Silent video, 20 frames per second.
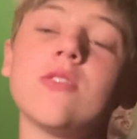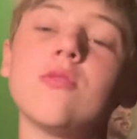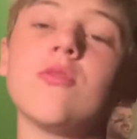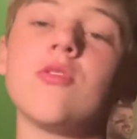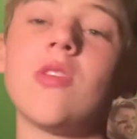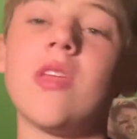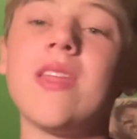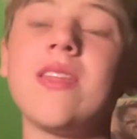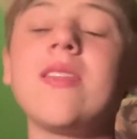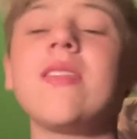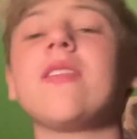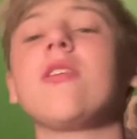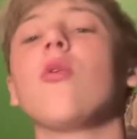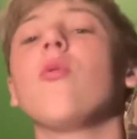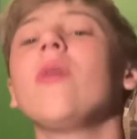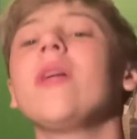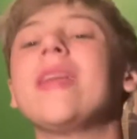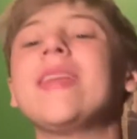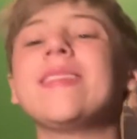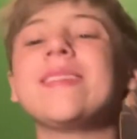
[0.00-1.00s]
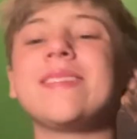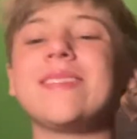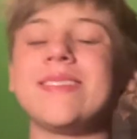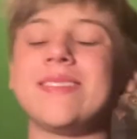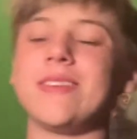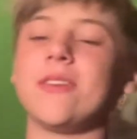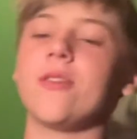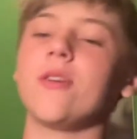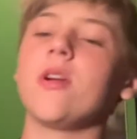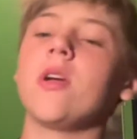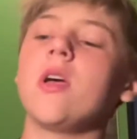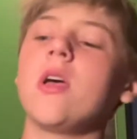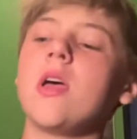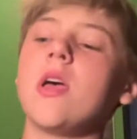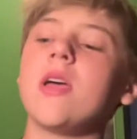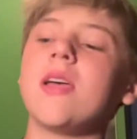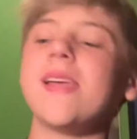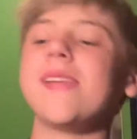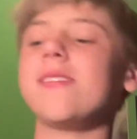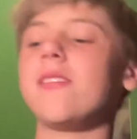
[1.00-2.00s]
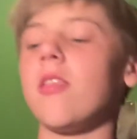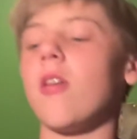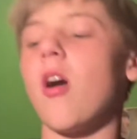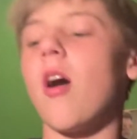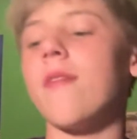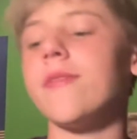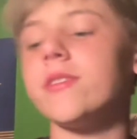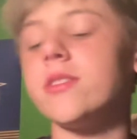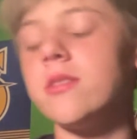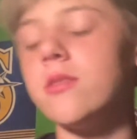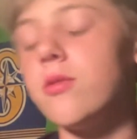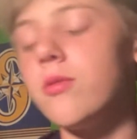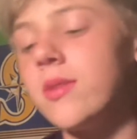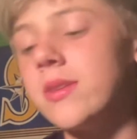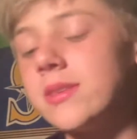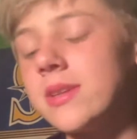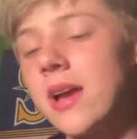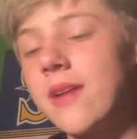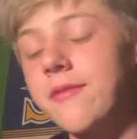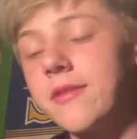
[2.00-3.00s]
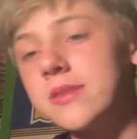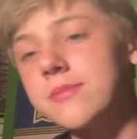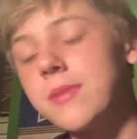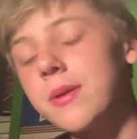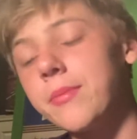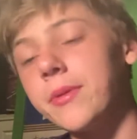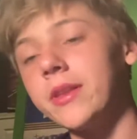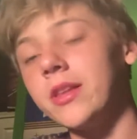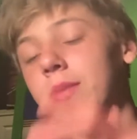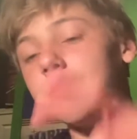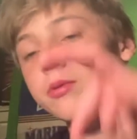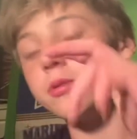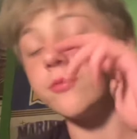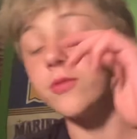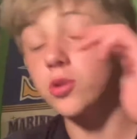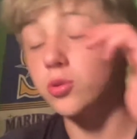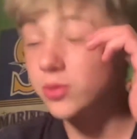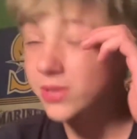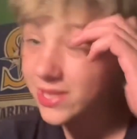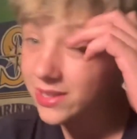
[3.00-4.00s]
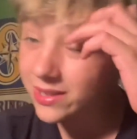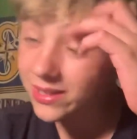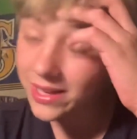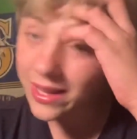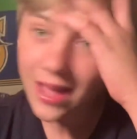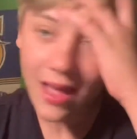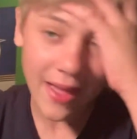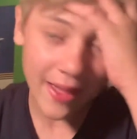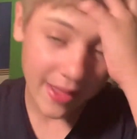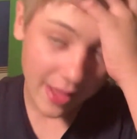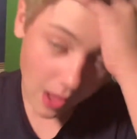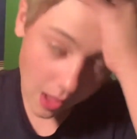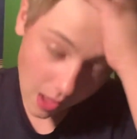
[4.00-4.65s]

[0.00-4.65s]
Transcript: You, in, going into this year, into the offseason, you think Ty France may be a little bit of a utility guy.